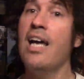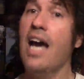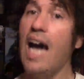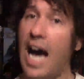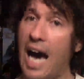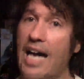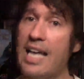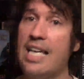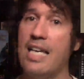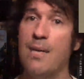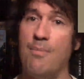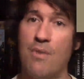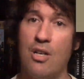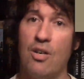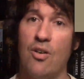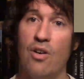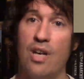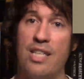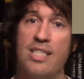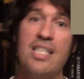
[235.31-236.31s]
I am
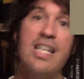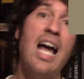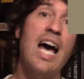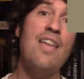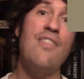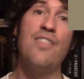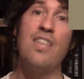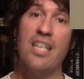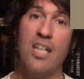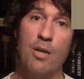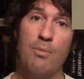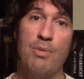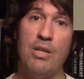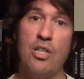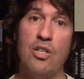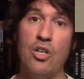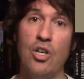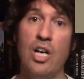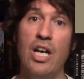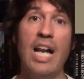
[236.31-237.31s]
interested. I think it'll be
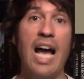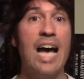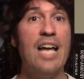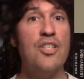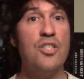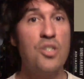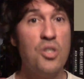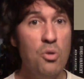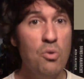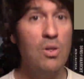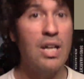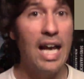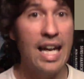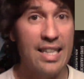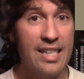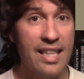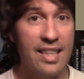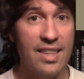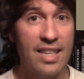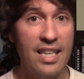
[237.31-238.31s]
good. I do like
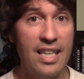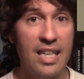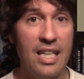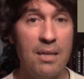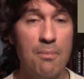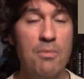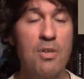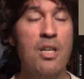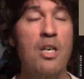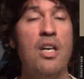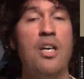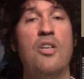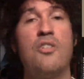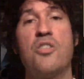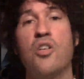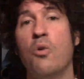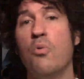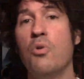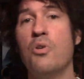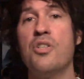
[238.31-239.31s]
the theme,
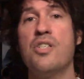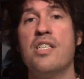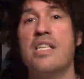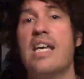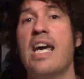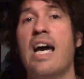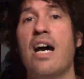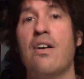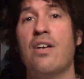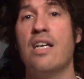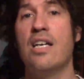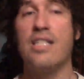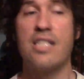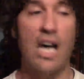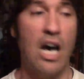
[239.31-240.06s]
so we'll see how it is. I